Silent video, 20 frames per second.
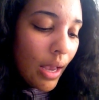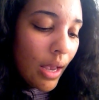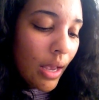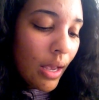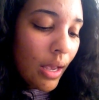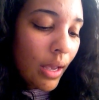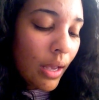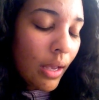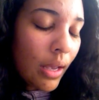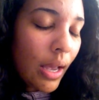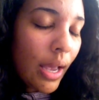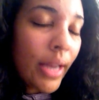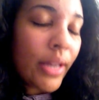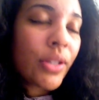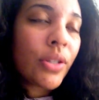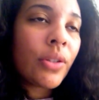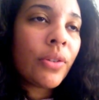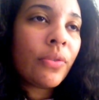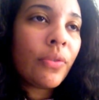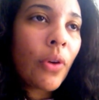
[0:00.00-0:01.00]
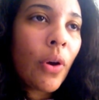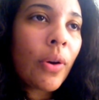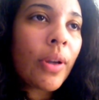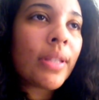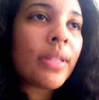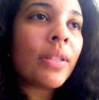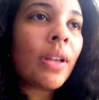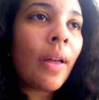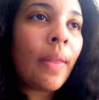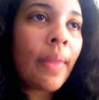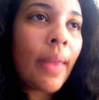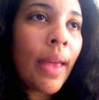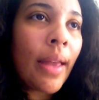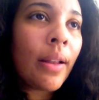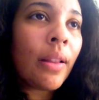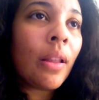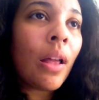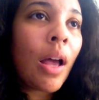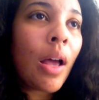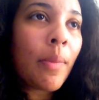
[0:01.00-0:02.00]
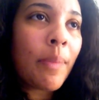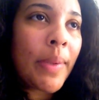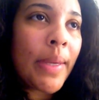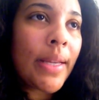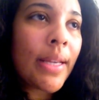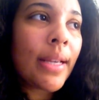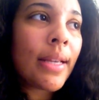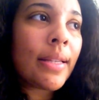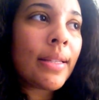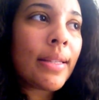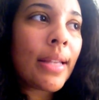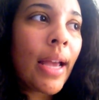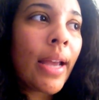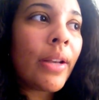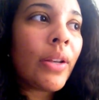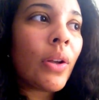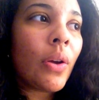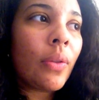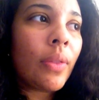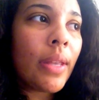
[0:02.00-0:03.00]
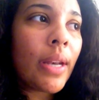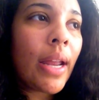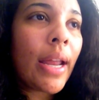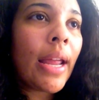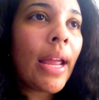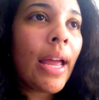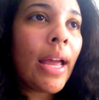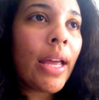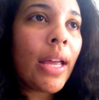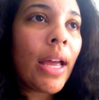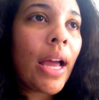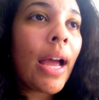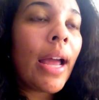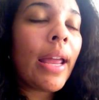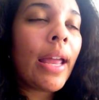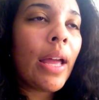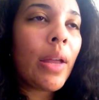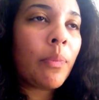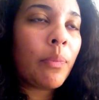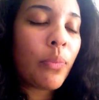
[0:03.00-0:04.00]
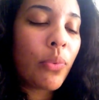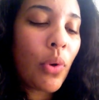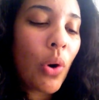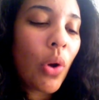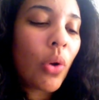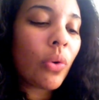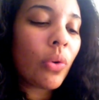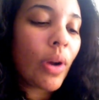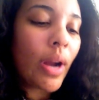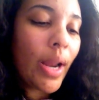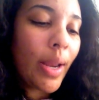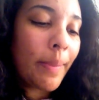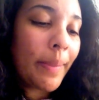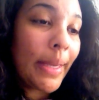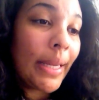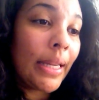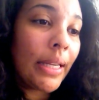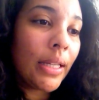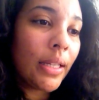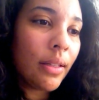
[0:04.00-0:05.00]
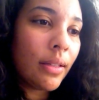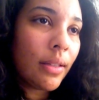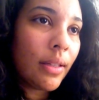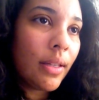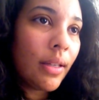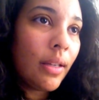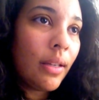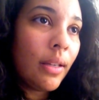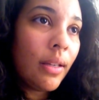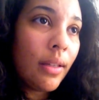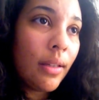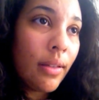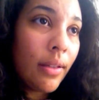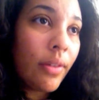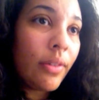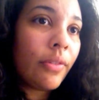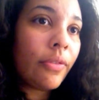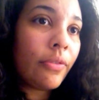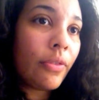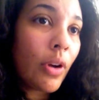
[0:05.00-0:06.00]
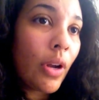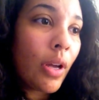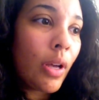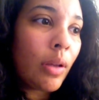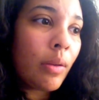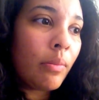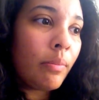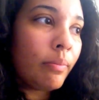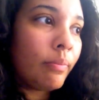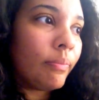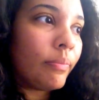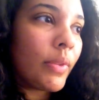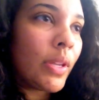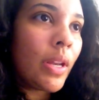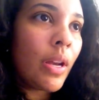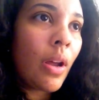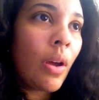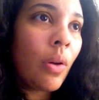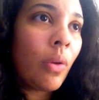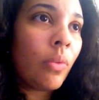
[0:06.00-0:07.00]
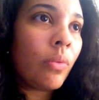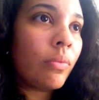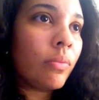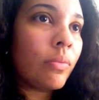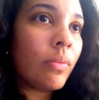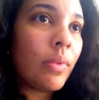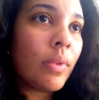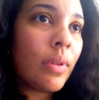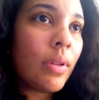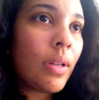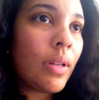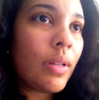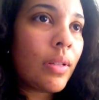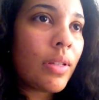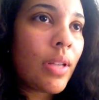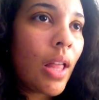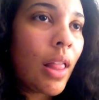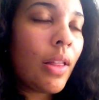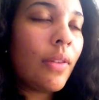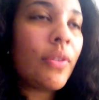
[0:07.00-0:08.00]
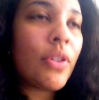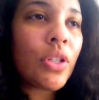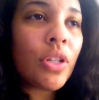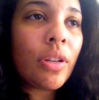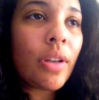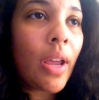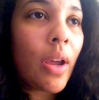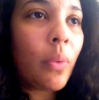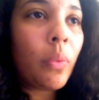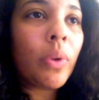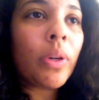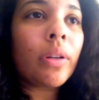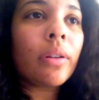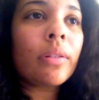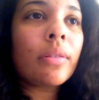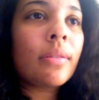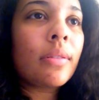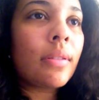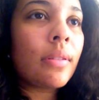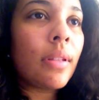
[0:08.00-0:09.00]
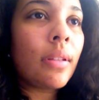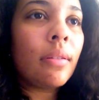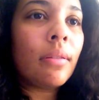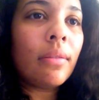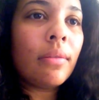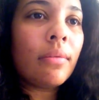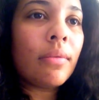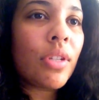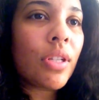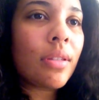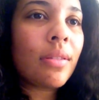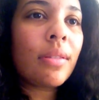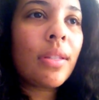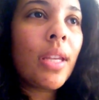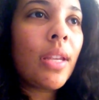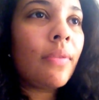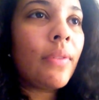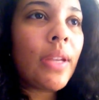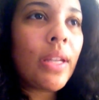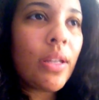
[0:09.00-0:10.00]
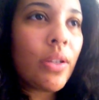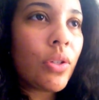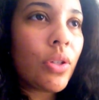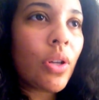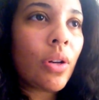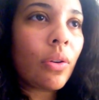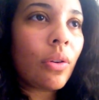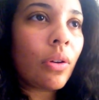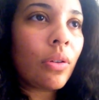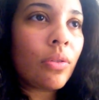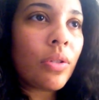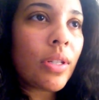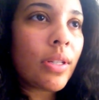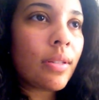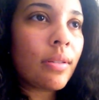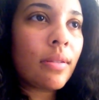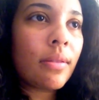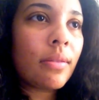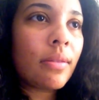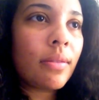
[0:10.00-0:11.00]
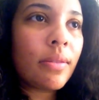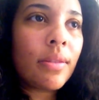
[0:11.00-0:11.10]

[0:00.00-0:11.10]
I do focus on that a lot because I know that I had programming from, television networks and just TV in general, just